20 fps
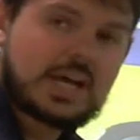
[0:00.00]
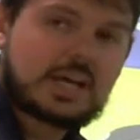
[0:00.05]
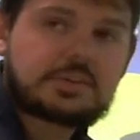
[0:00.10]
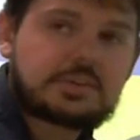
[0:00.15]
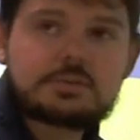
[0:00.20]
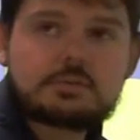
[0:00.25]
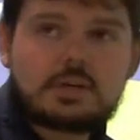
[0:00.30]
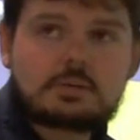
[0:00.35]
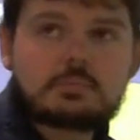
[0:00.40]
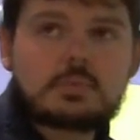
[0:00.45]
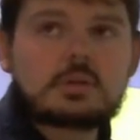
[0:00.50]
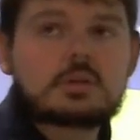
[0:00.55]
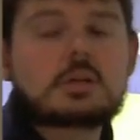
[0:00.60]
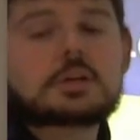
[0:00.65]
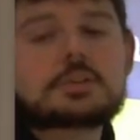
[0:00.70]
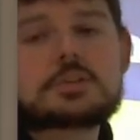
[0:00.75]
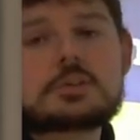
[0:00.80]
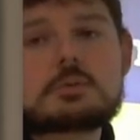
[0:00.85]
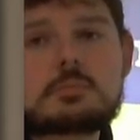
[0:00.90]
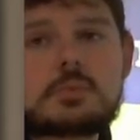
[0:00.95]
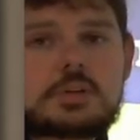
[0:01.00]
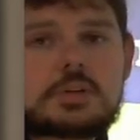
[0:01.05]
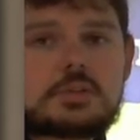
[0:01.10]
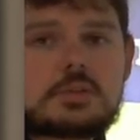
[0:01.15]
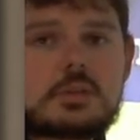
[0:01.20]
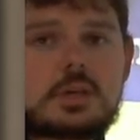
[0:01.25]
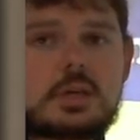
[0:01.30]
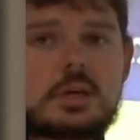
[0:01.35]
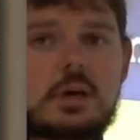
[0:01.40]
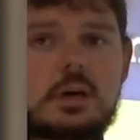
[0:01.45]
not so much the,
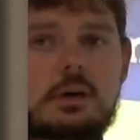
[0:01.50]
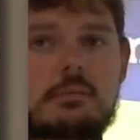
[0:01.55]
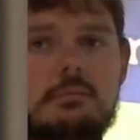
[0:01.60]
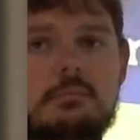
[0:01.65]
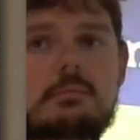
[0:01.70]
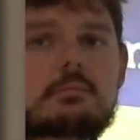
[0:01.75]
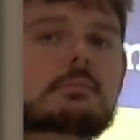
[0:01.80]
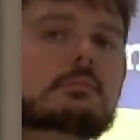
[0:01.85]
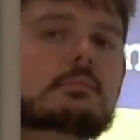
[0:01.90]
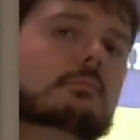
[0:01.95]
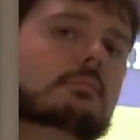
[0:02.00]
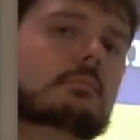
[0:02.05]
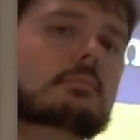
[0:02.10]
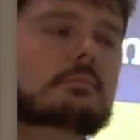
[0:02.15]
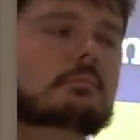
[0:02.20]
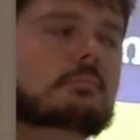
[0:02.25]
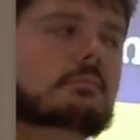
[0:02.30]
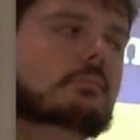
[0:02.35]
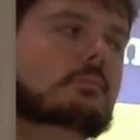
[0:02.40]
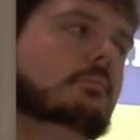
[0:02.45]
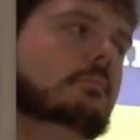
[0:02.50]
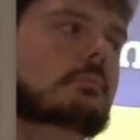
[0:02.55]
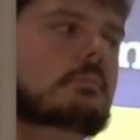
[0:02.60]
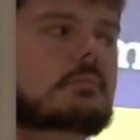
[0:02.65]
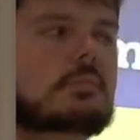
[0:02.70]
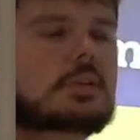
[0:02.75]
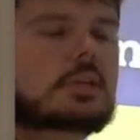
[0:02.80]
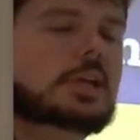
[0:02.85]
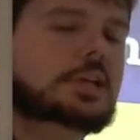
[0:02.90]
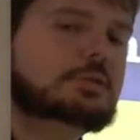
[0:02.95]
um, today's
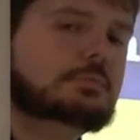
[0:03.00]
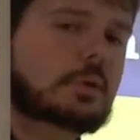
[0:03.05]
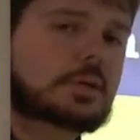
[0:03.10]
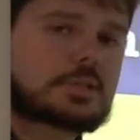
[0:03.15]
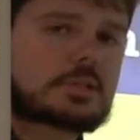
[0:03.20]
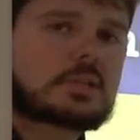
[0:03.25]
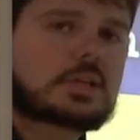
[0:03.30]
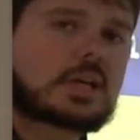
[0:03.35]
presentation.